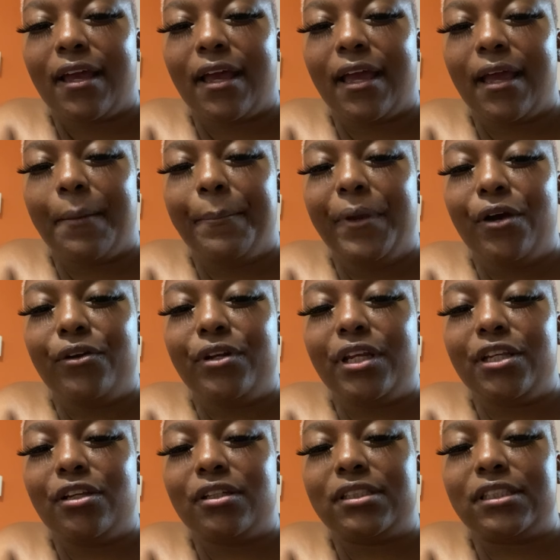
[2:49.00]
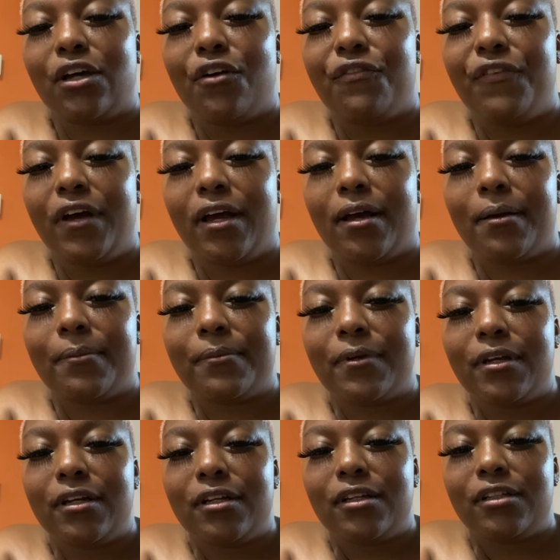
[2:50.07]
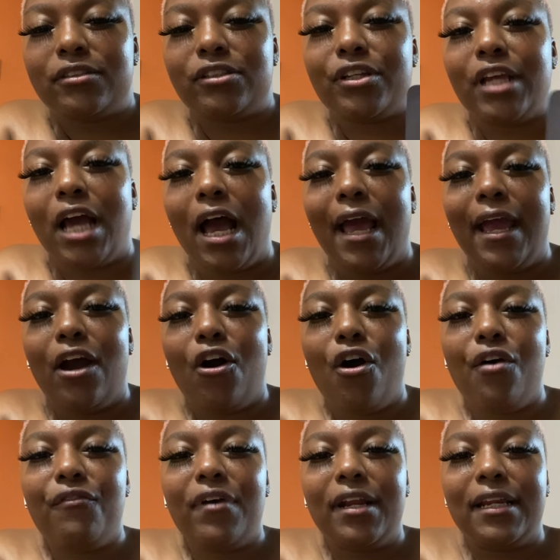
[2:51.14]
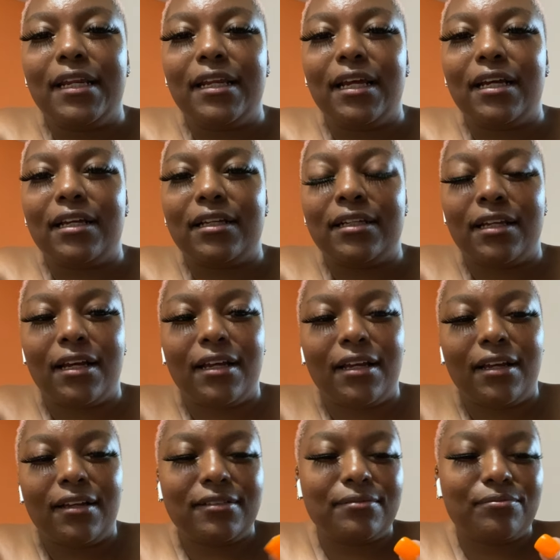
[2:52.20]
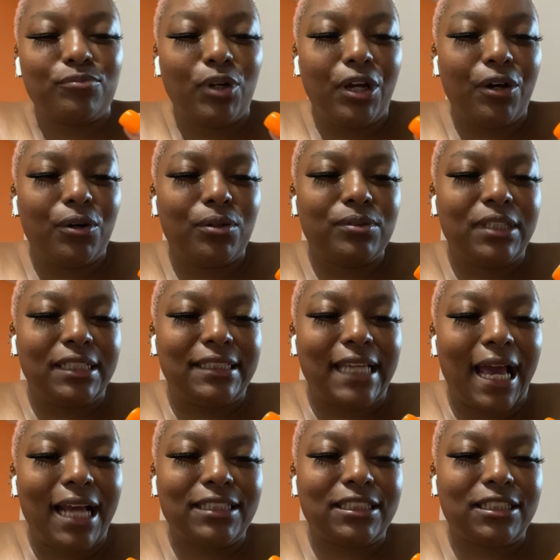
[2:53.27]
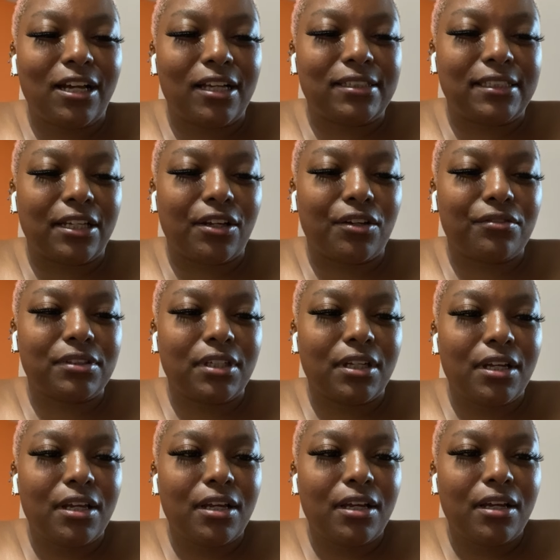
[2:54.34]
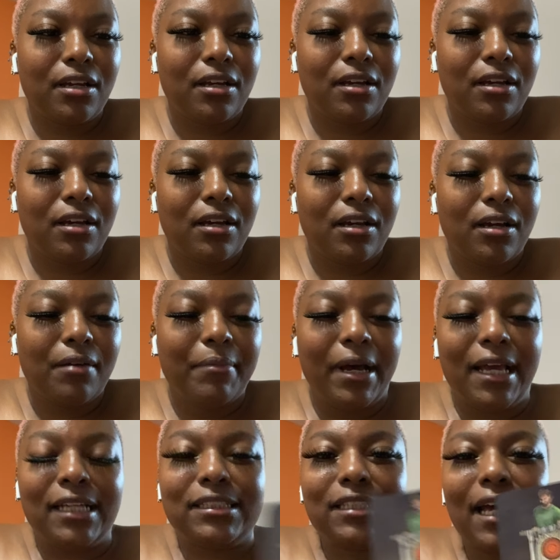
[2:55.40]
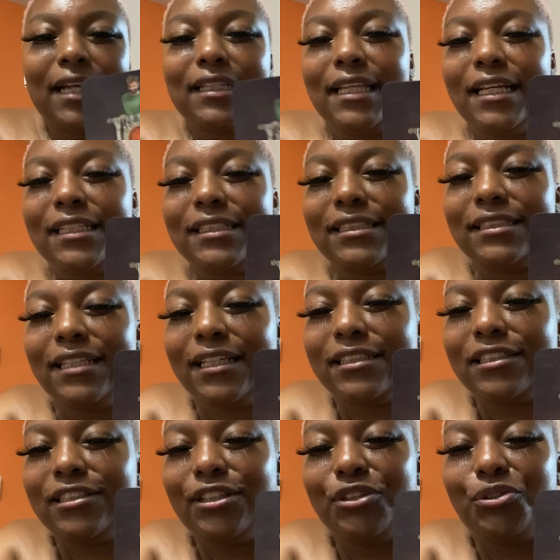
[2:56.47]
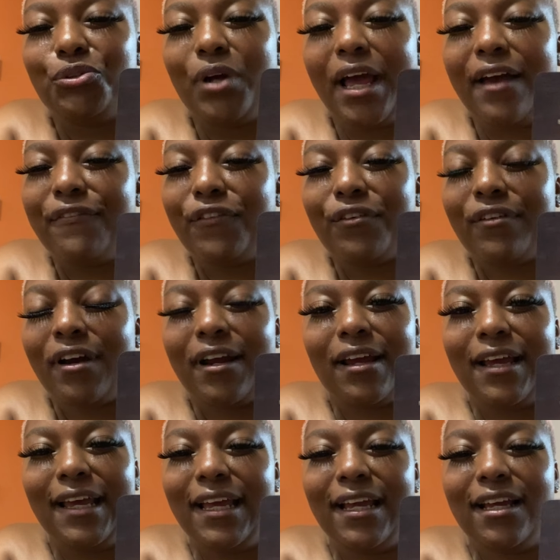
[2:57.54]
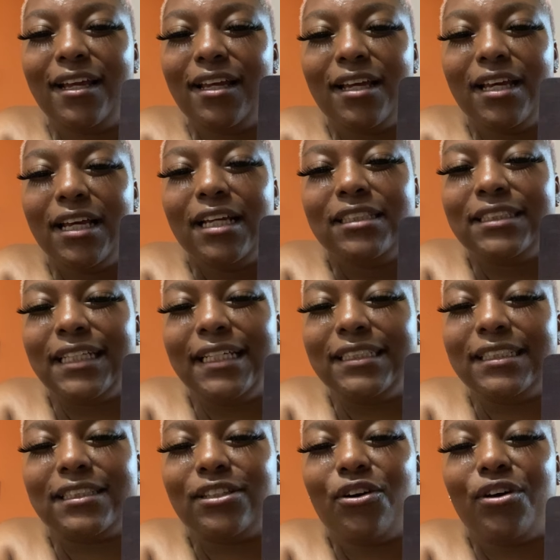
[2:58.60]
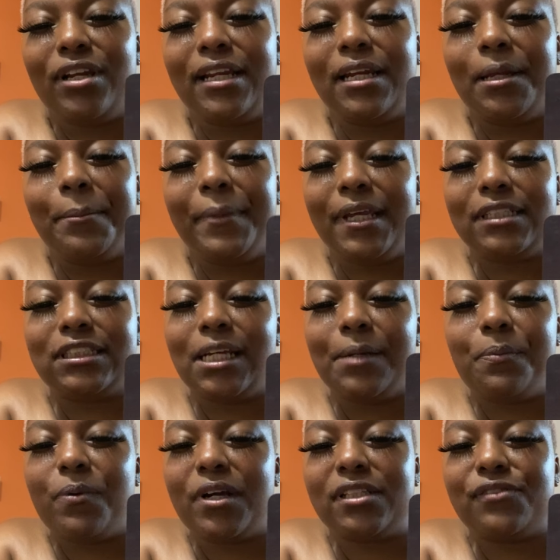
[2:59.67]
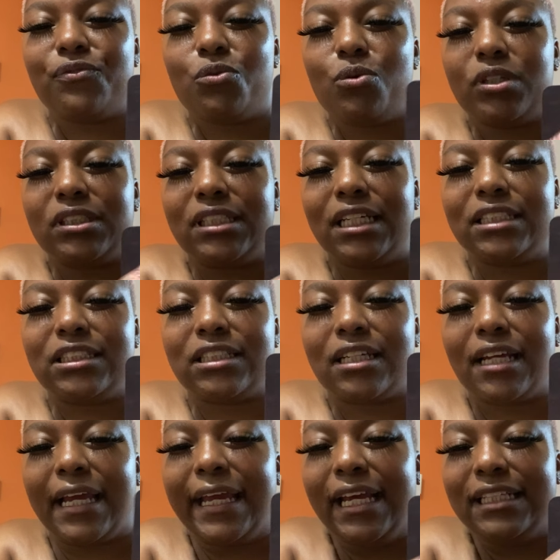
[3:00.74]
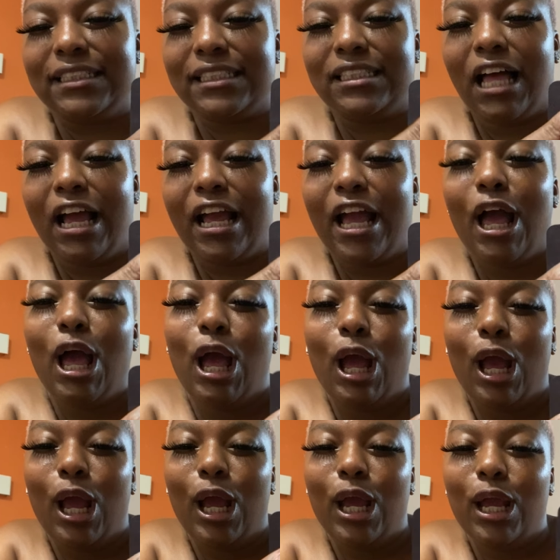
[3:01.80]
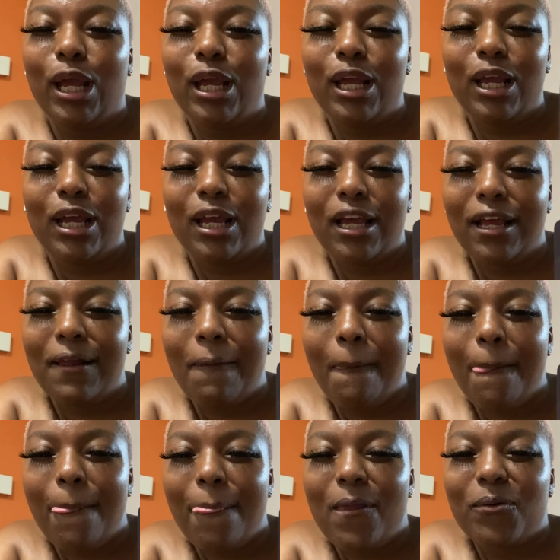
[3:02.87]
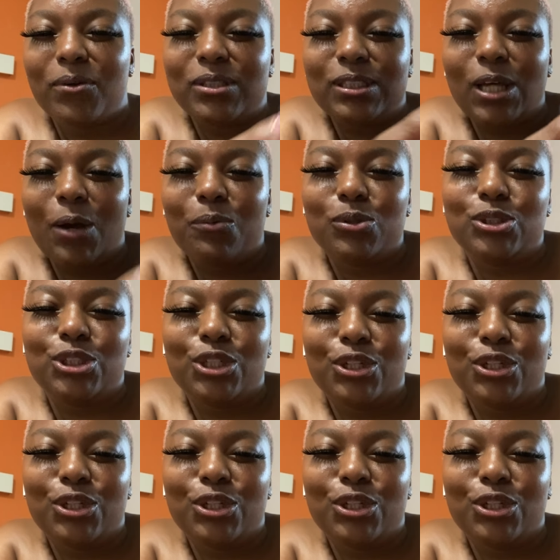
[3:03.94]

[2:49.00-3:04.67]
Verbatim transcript: and building yourself up. So y'all had already well detached yourselves. But it's like this this little heifer right here, she just all in the mix. She pressed for attention, and he just like, hey. What's up with